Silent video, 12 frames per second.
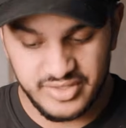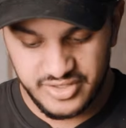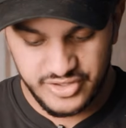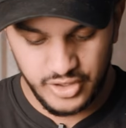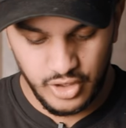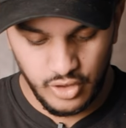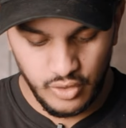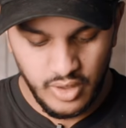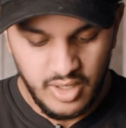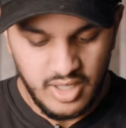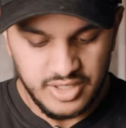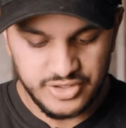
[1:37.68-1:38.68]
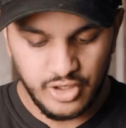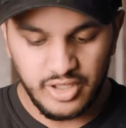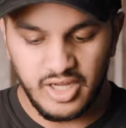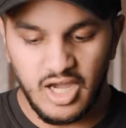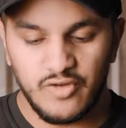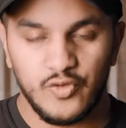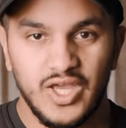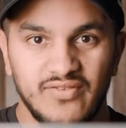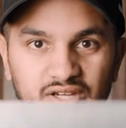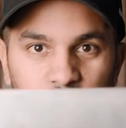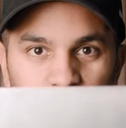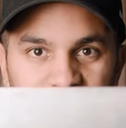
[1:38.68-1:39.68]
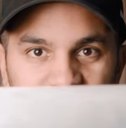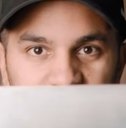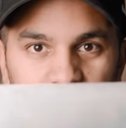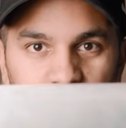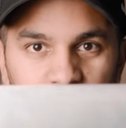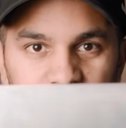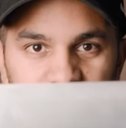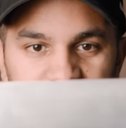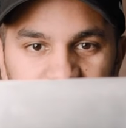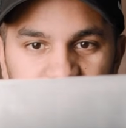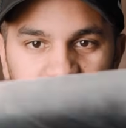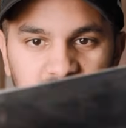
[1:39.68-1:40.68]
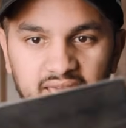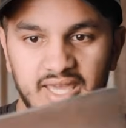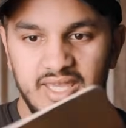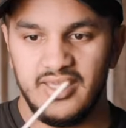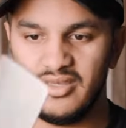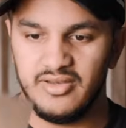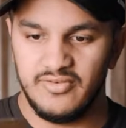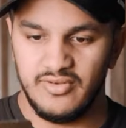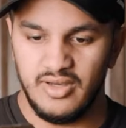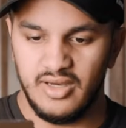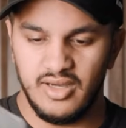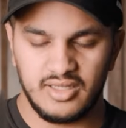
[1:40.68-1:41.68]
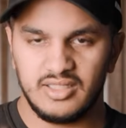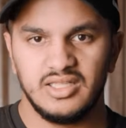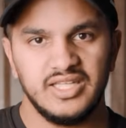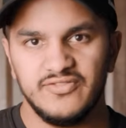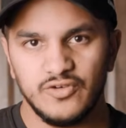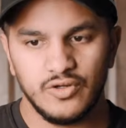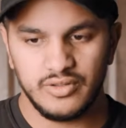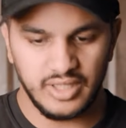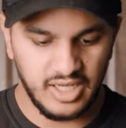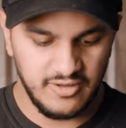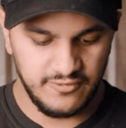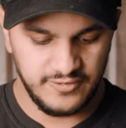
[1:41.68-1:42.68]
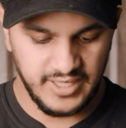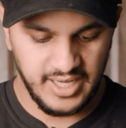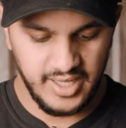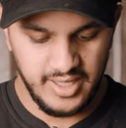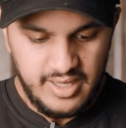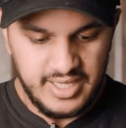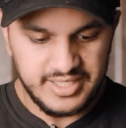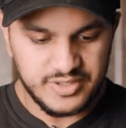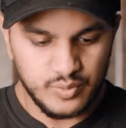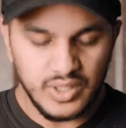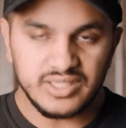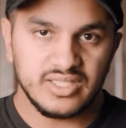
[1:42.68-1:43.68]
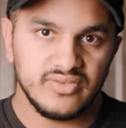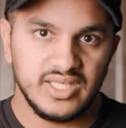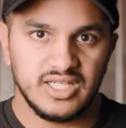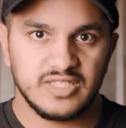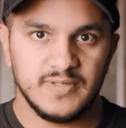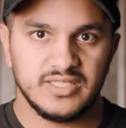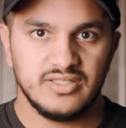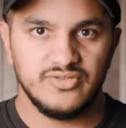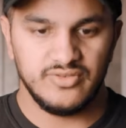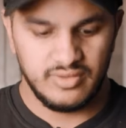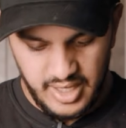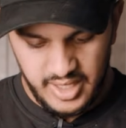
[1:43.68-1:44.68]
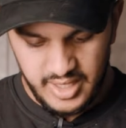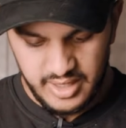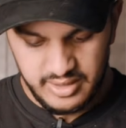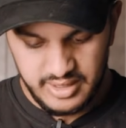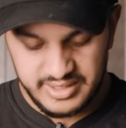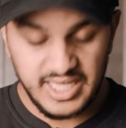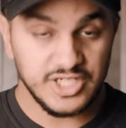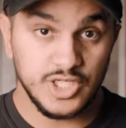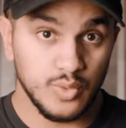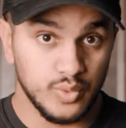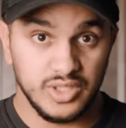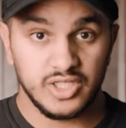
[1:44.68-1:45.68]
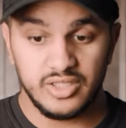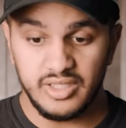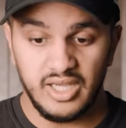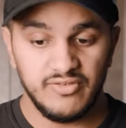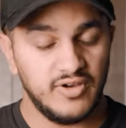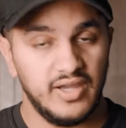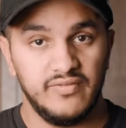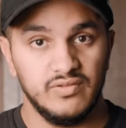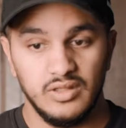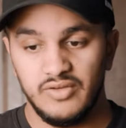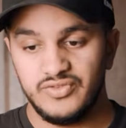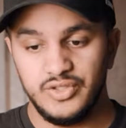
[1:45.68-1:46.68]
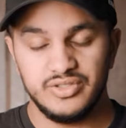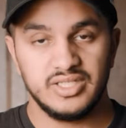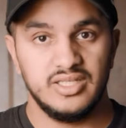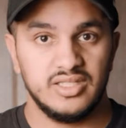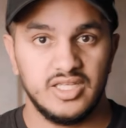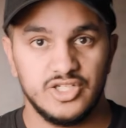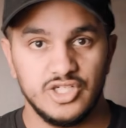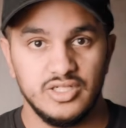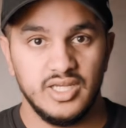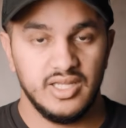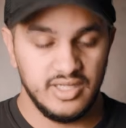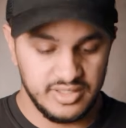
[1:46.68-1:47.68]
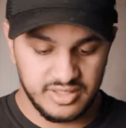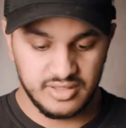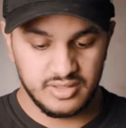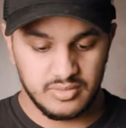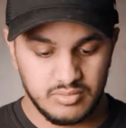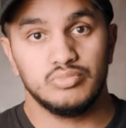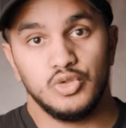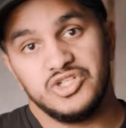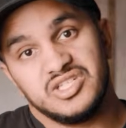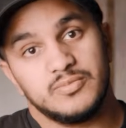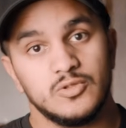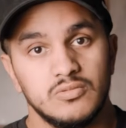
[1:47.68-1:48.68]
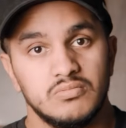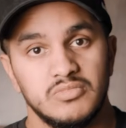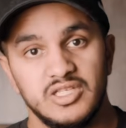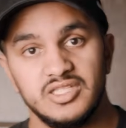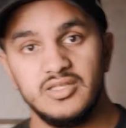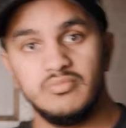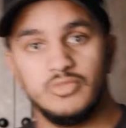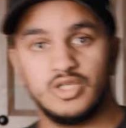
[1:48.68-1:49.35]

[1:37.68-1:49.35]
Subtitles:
So starting off, we have a Cuisinart. This is a cleaver knife that it's relatively inexpensive and it's actually a really good knife. I've loved using it in the kitchen and it's pretty simple, easy.